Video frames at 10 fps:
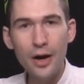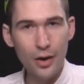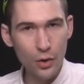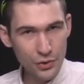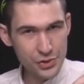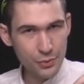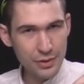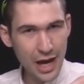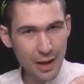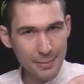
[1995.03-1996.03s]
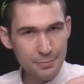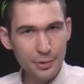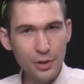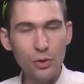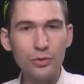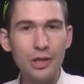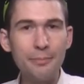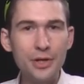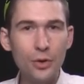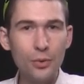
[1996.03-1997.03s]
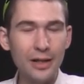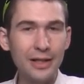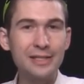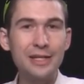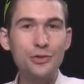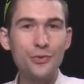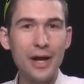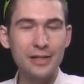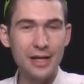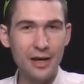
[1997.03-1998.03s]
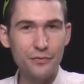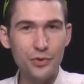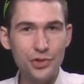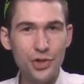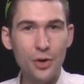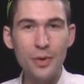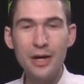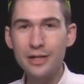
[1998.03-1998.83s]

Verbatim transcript: Also, comment below. Let me know. I like to interact after the show.